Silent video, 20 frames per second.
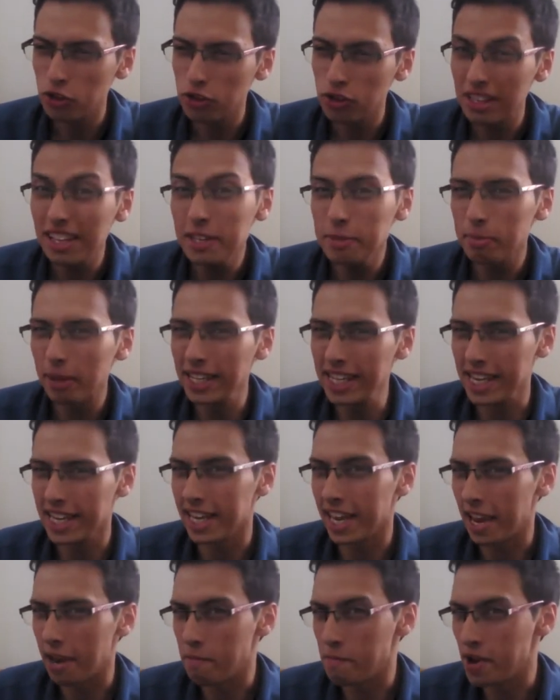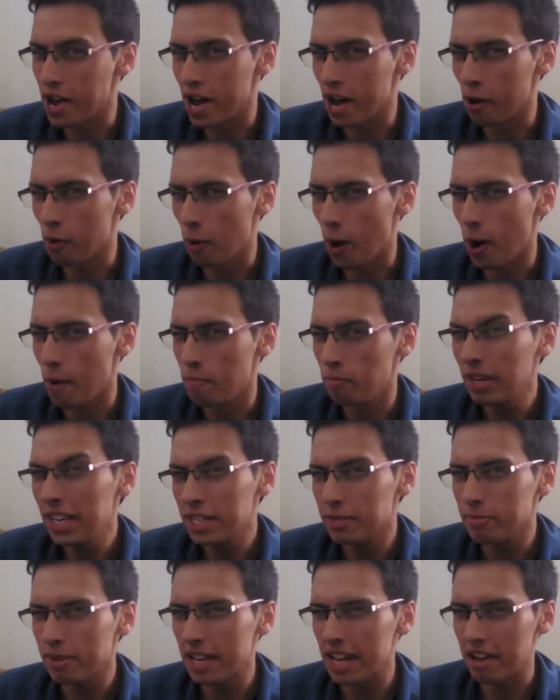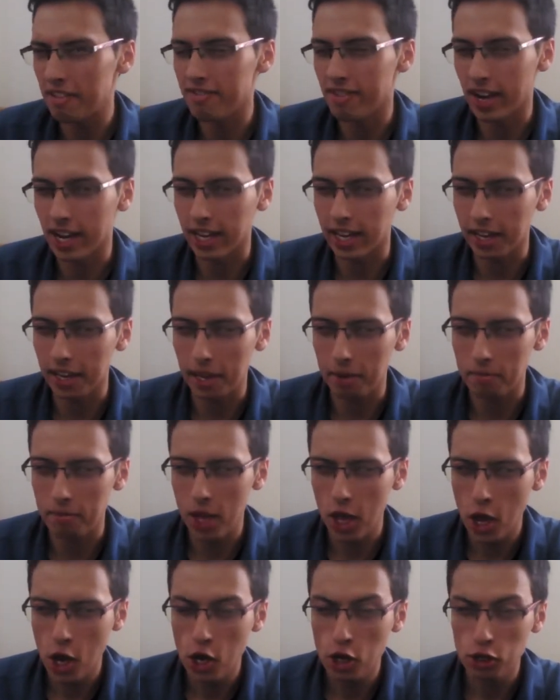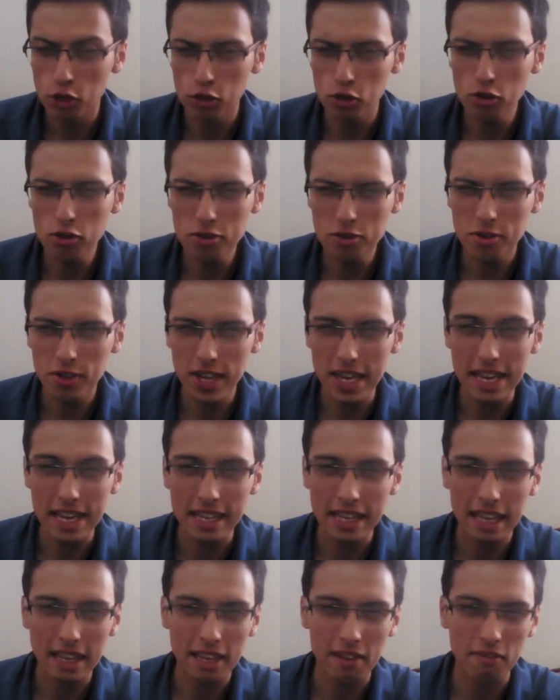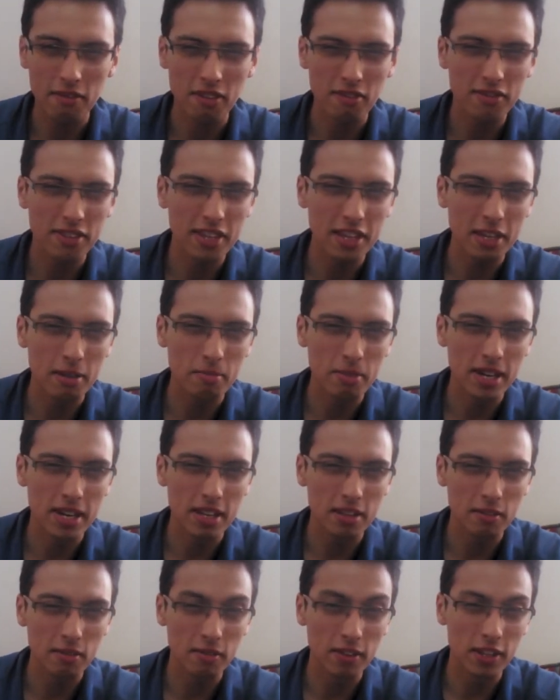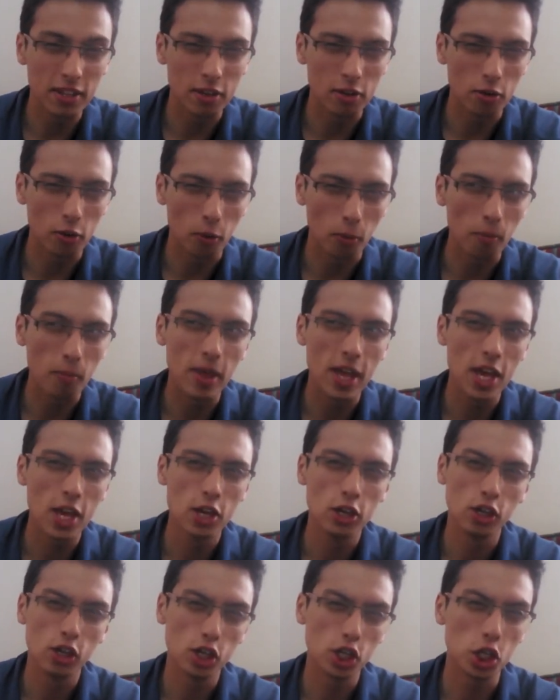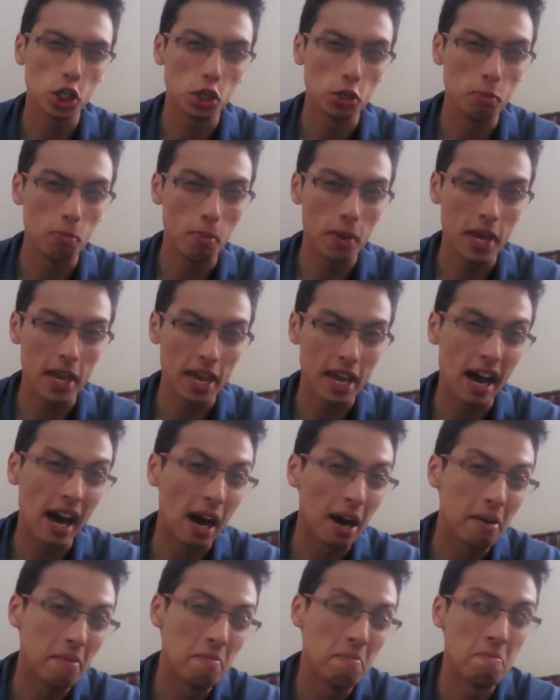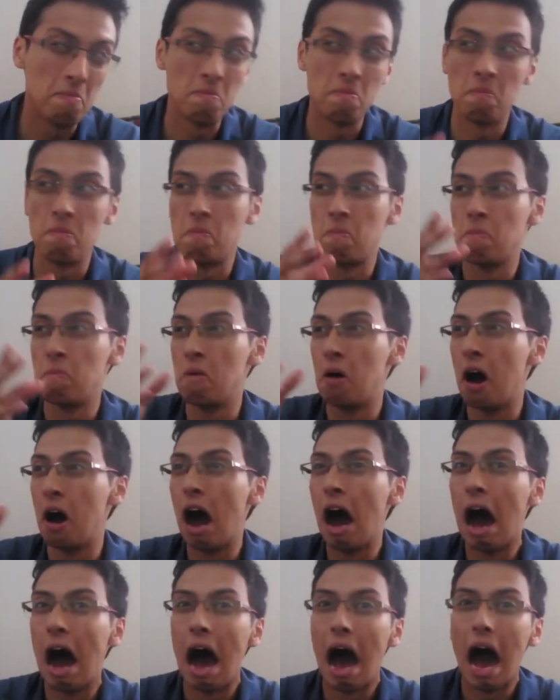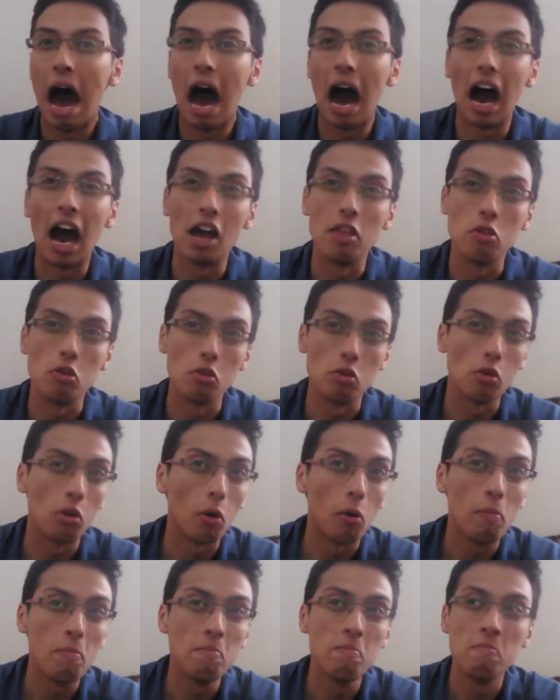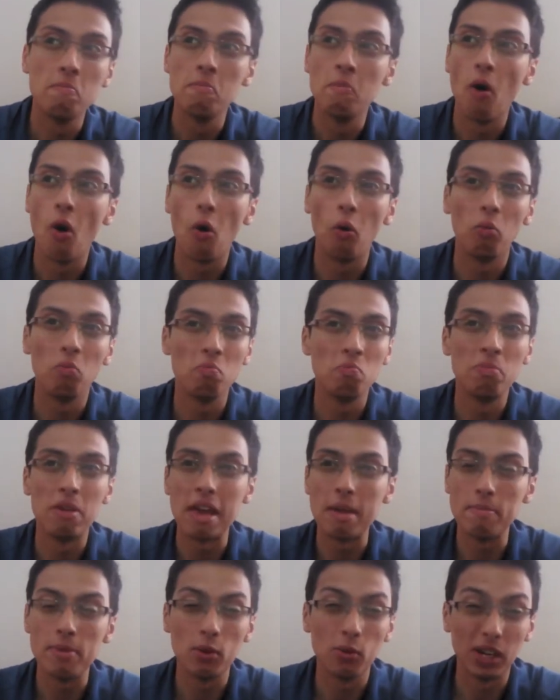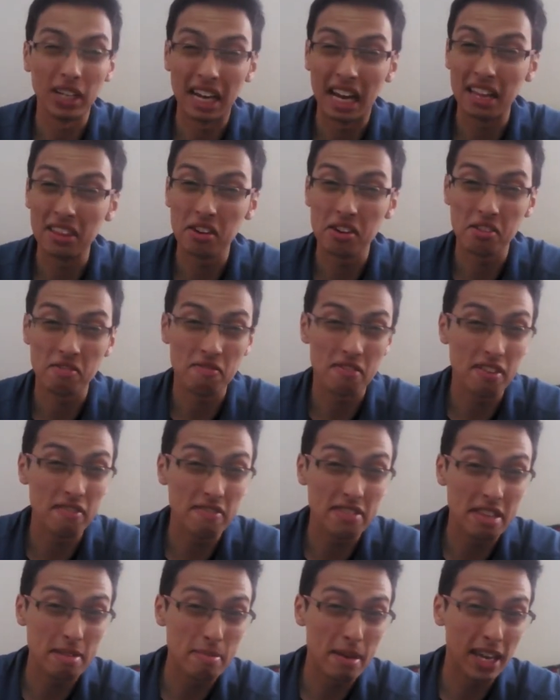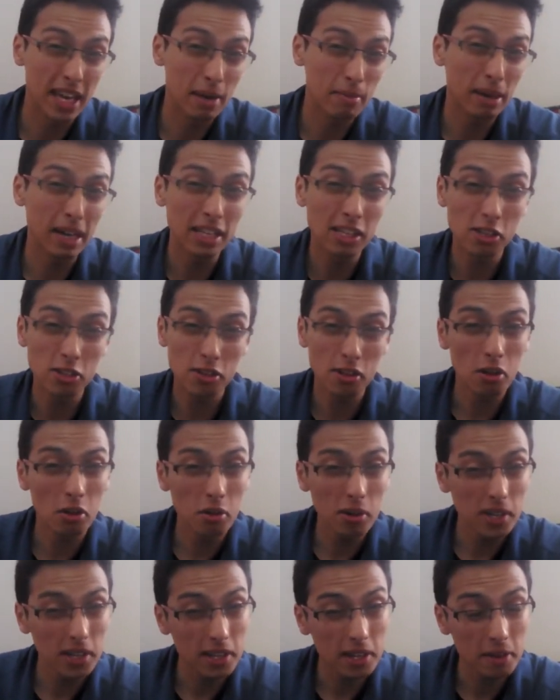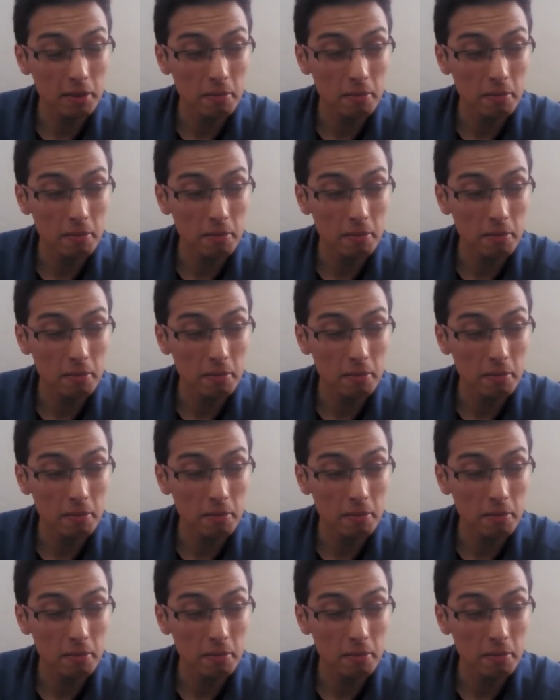Let's play a game now. Let's play a fun game. Do you think that a 15-minute video should be, I don't know, maybe 150 megabytes long?